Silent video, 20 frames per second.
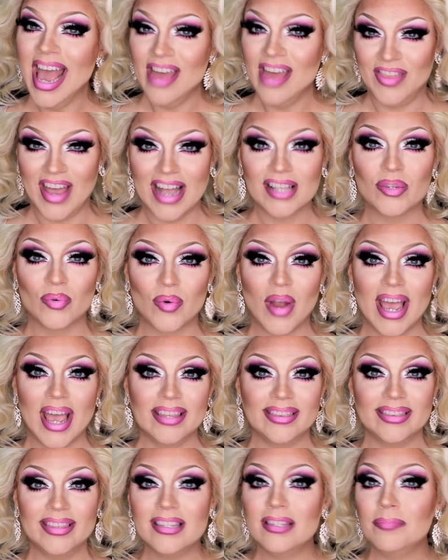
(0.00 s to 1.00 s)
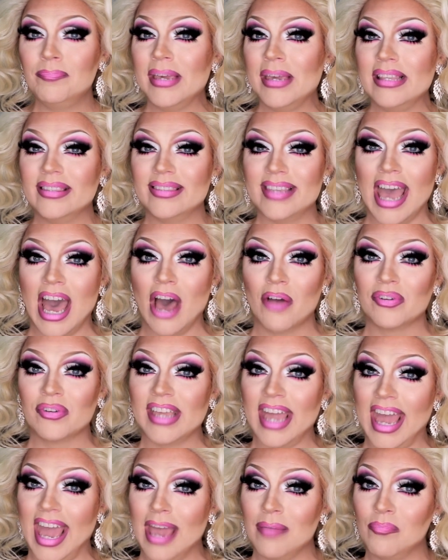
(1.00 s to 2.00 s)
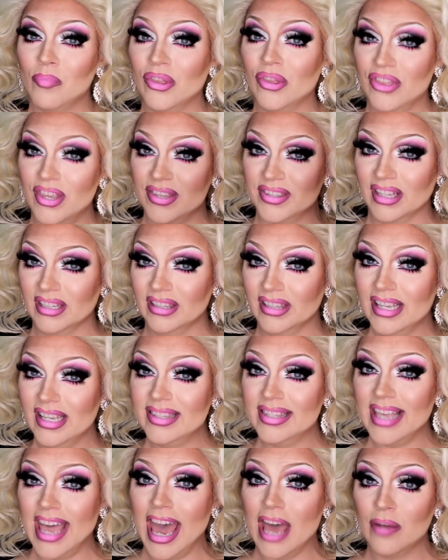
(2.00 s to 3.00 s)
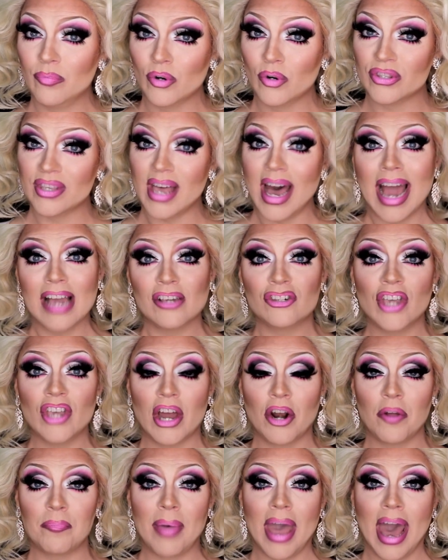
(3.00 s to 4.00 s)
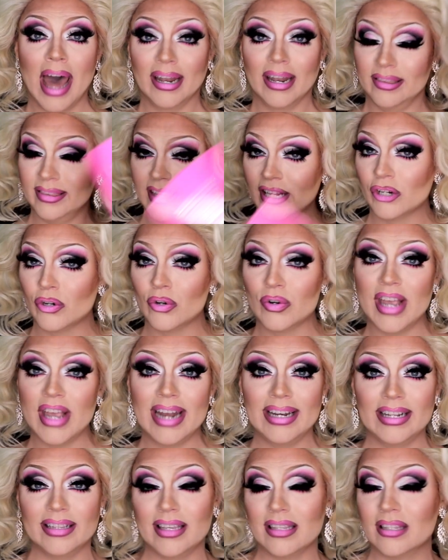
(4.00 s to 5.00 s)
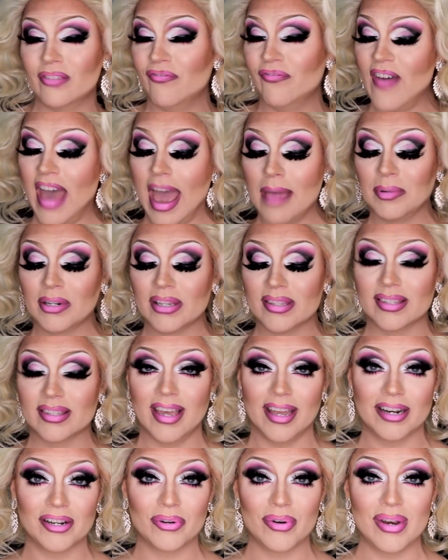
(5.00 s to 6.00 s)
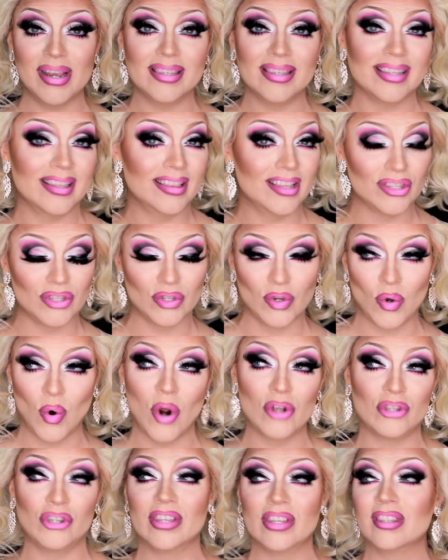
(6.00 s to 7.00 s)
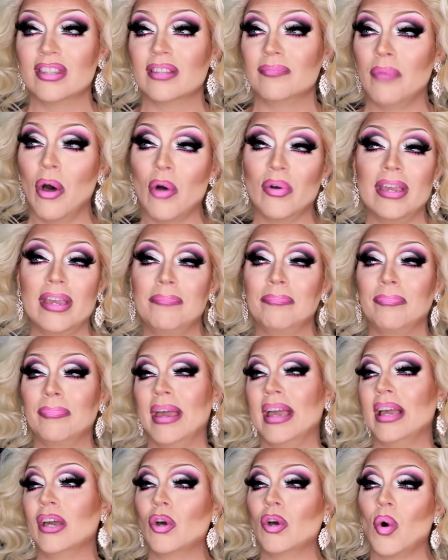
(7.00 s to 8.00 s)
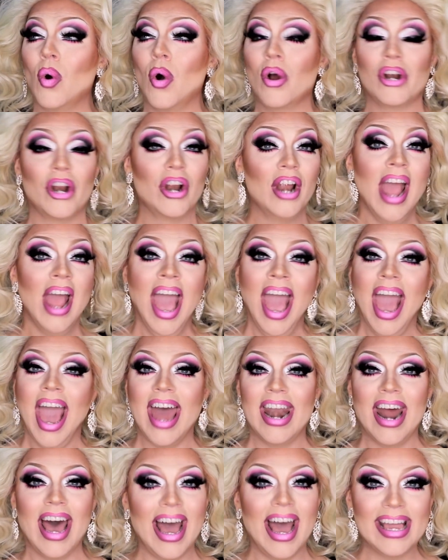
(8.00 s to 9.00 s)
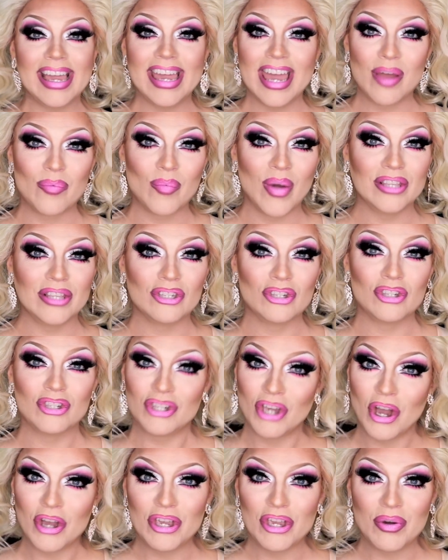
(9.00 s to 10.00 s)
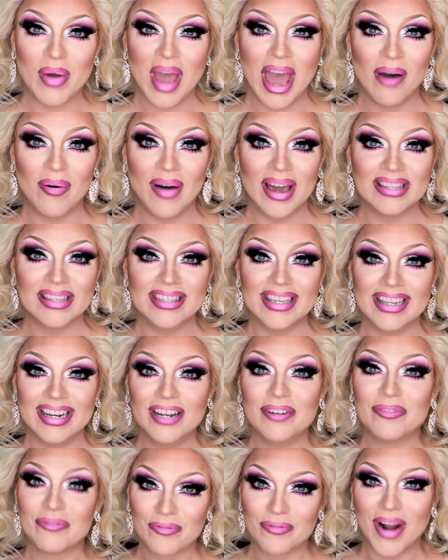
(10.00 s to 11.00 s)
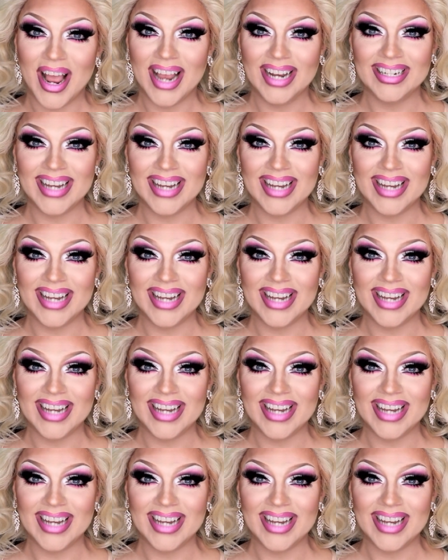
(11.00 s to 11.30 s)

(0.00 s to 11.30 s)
That's right, this beatdown came with this Alyssa Edwards eyeshadow palette that created this fabulous cut crease in this gorgeous smoky pink corner, and I can't wait to show you how I did it right